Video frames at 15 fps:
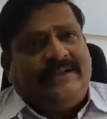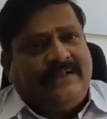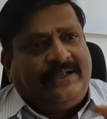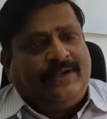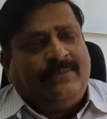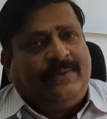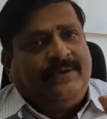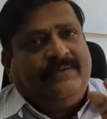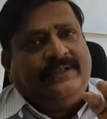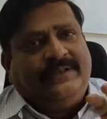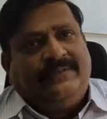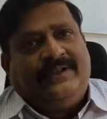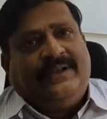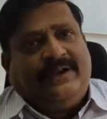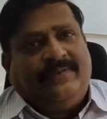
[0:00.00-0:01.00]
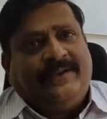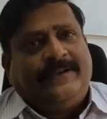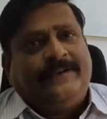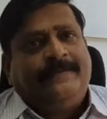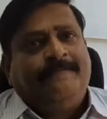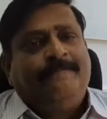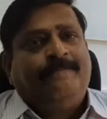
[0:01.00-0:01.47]
equipment which is using NavIC.
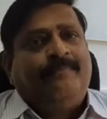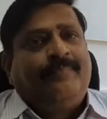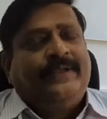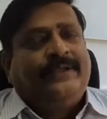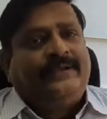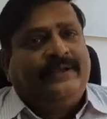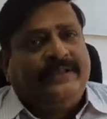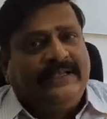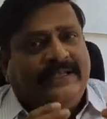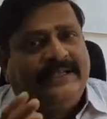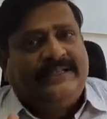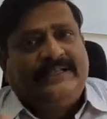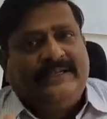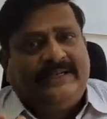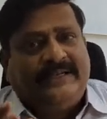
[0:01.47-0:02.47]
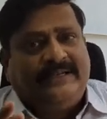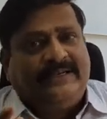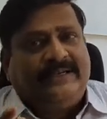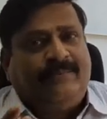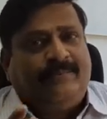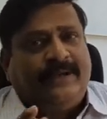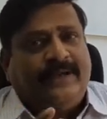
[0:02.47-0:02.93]
So this is a
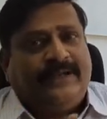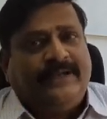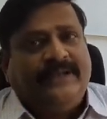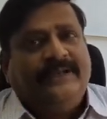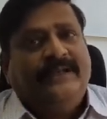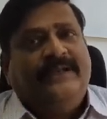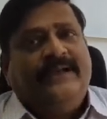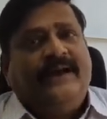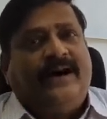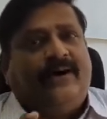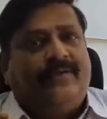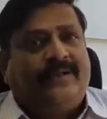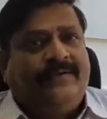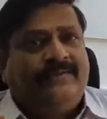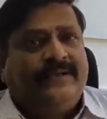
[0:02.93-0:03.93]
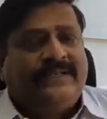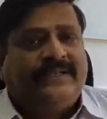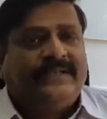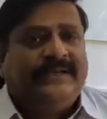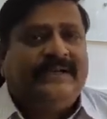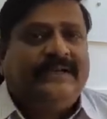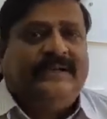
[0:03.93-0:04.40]
complete thing. Out of
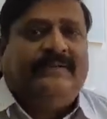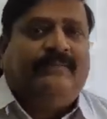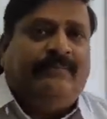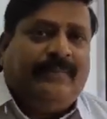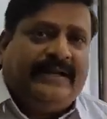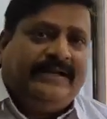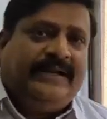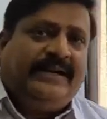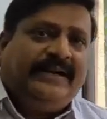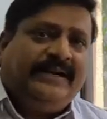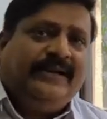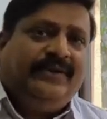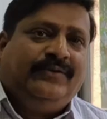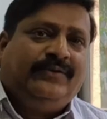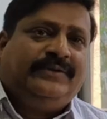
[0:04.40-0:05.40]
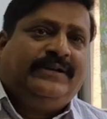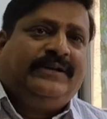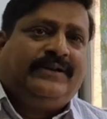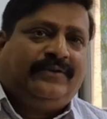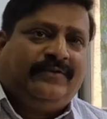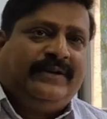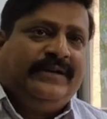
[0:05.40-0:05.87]
this, majority user
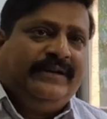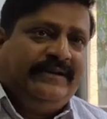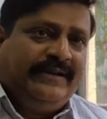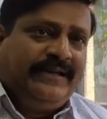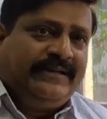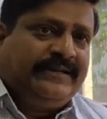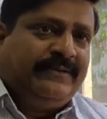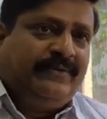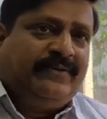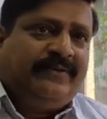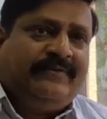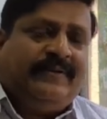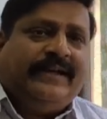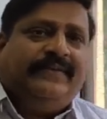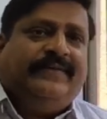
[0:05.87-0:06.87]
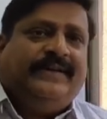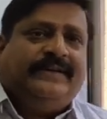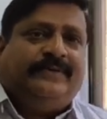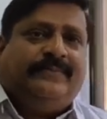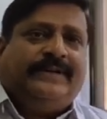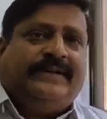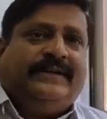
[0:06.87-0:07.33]
today, next about 5
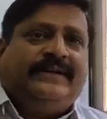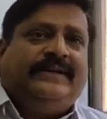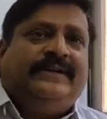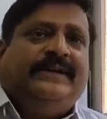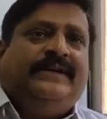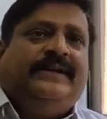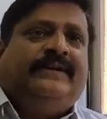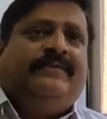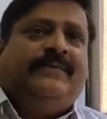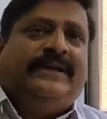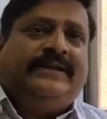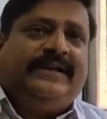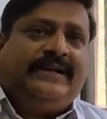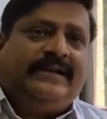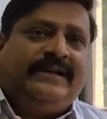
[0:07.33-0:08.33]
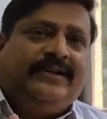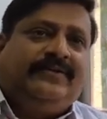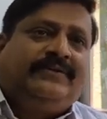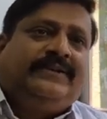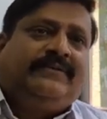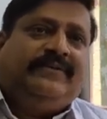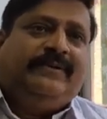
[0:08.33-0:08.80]
years period, majority
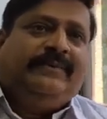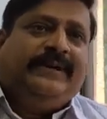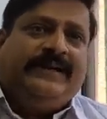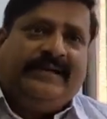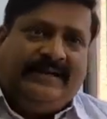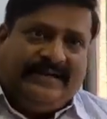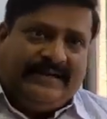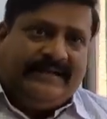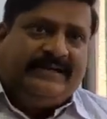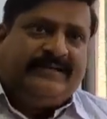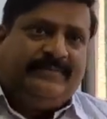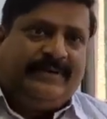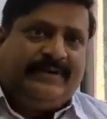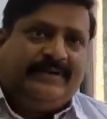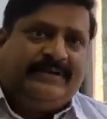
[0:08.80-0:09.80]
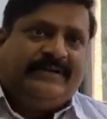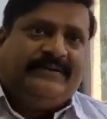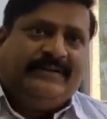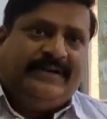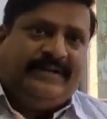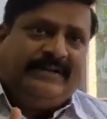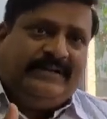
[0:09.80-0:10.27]
user will be Indians, because
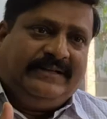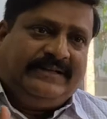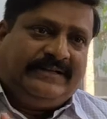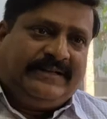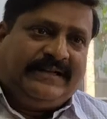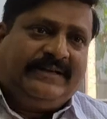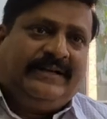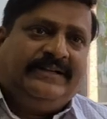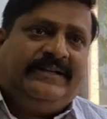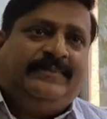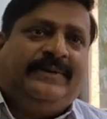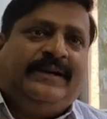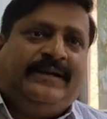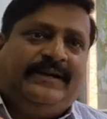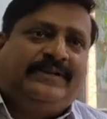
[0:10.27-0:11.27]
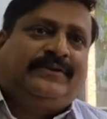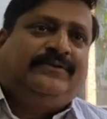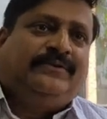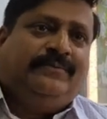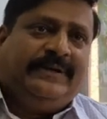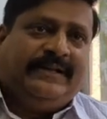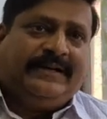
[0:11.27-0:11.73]
this technology has been
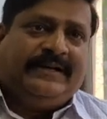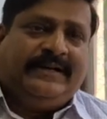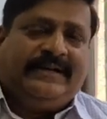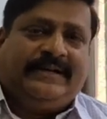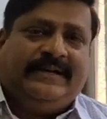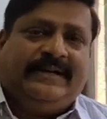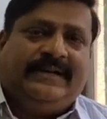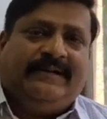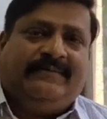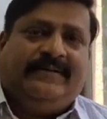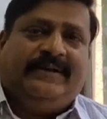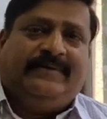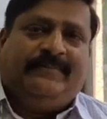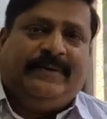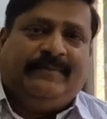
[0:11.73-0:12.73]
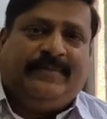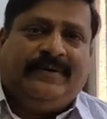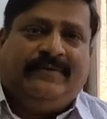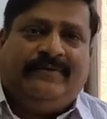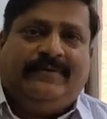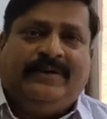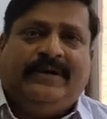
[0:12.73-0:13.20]
understood by the country, and there are people
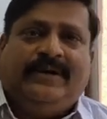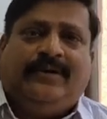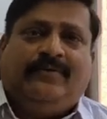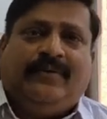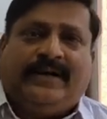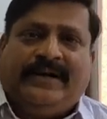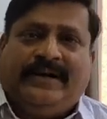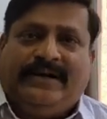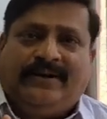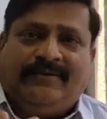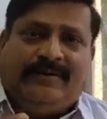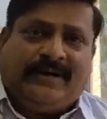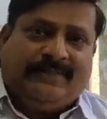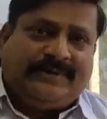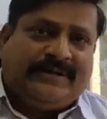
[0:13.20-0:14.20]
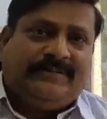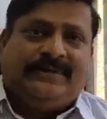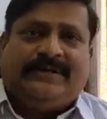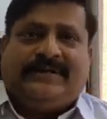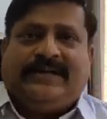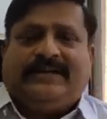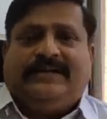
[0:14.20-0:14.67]
who are ready to absorb
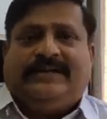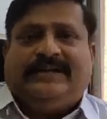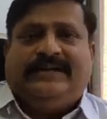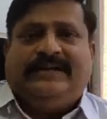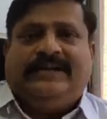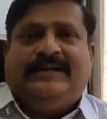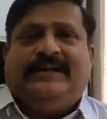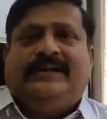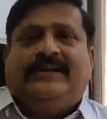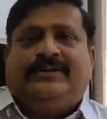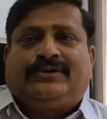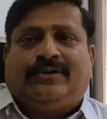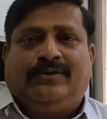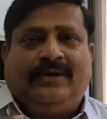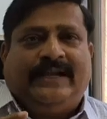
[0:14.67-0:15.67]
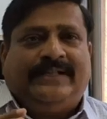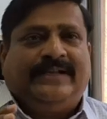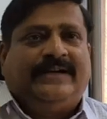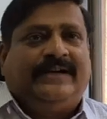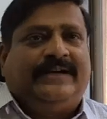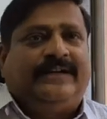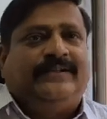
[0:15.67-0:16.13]
this technology. Slowly
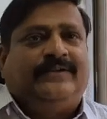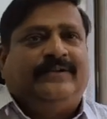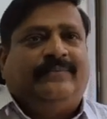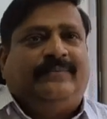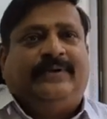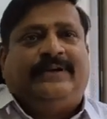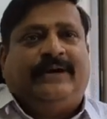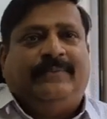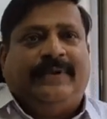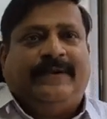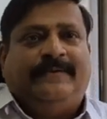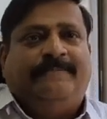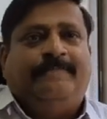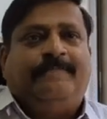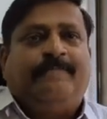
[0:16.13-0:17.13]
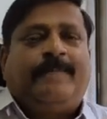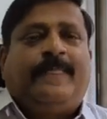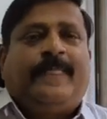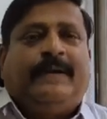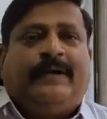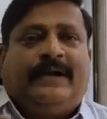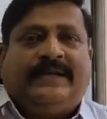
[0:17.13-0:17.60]
other countries will come in.
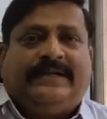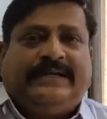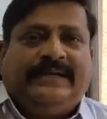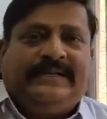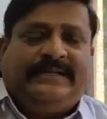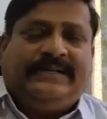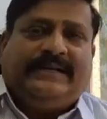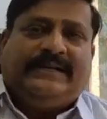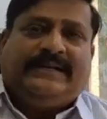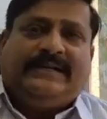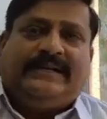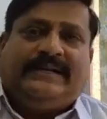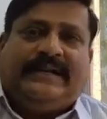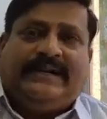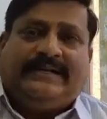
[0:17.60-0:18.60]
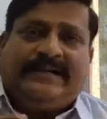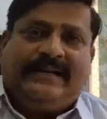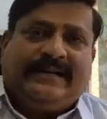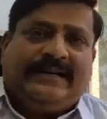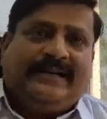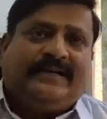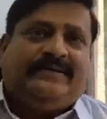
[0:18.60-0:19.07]
What I see is that
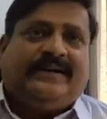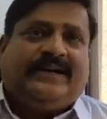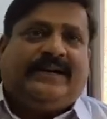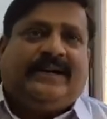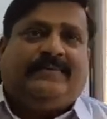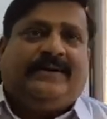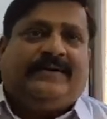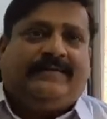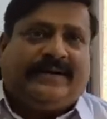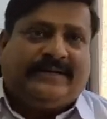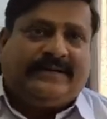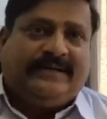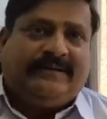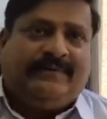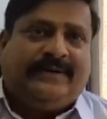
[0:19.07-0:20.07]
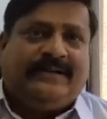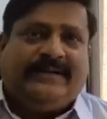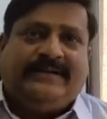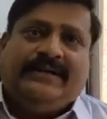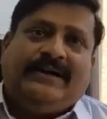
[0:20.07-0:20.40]
ASEAN countries will adapt it faster, because